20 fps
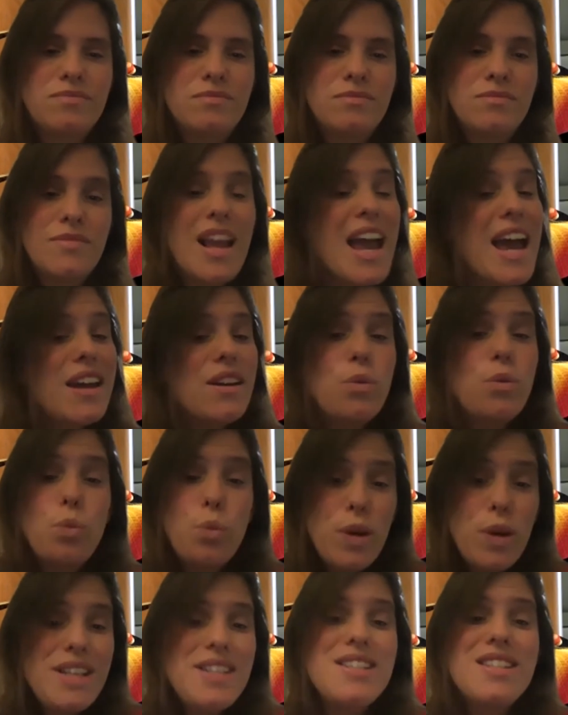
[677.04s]
And
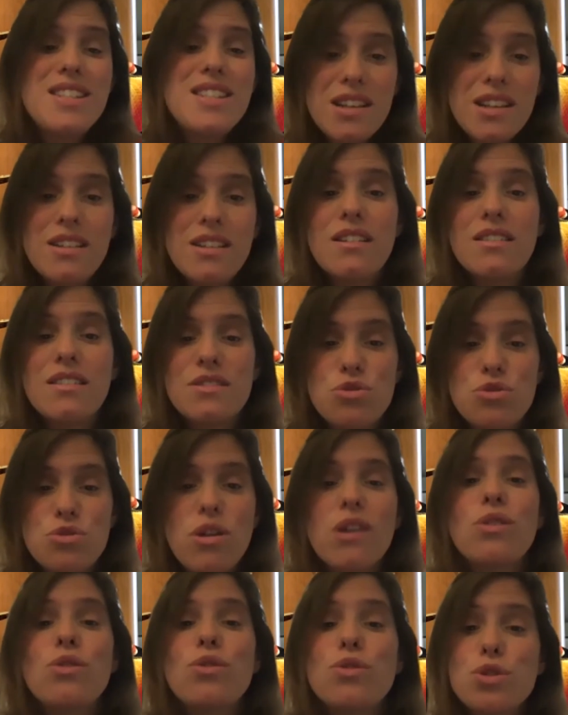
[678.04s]
we still
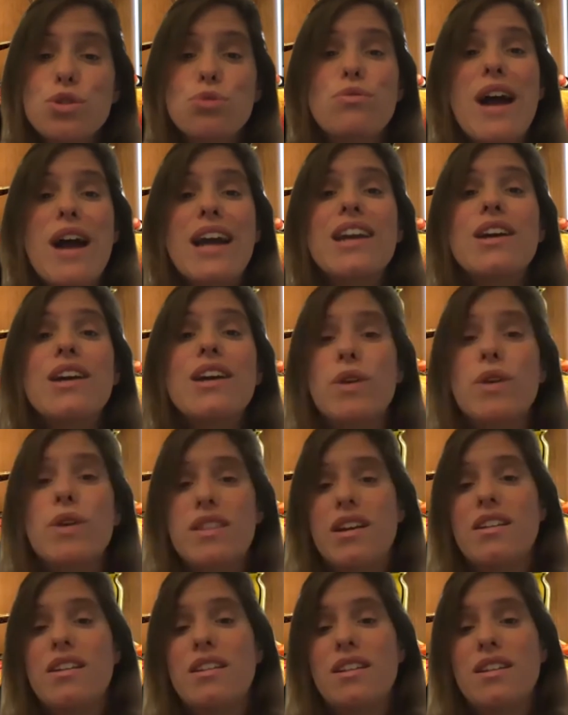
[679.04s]
struggle to reckon with
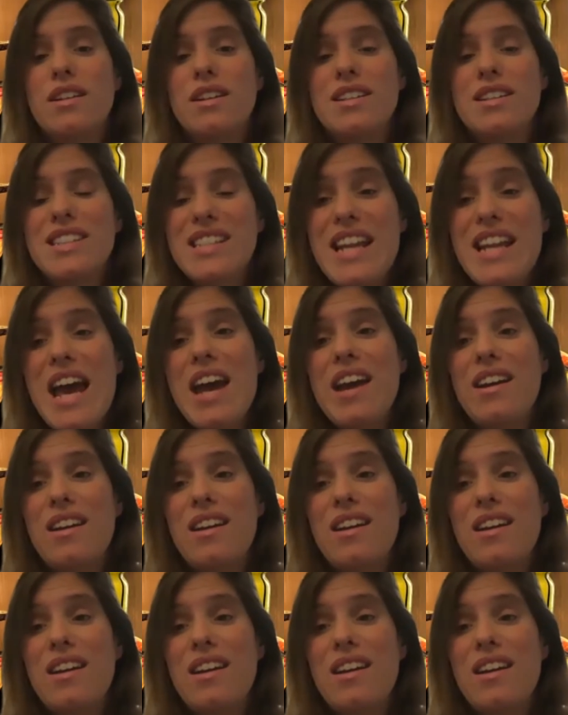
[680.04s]
it today.